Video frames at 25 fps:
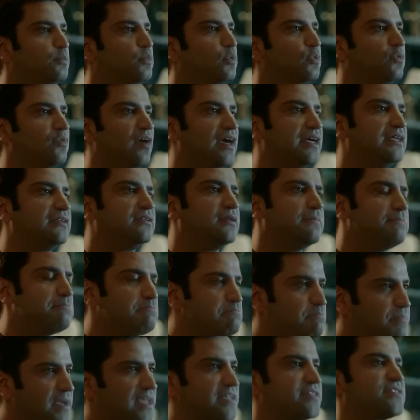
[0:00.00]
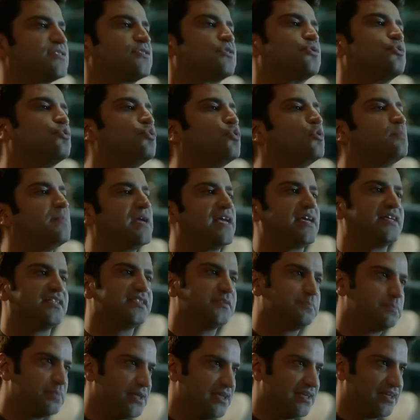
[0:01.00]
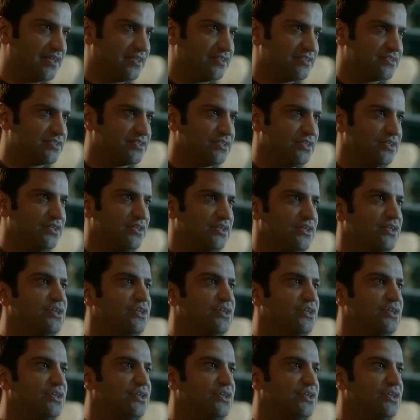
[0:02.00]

to provide the best gourmet experience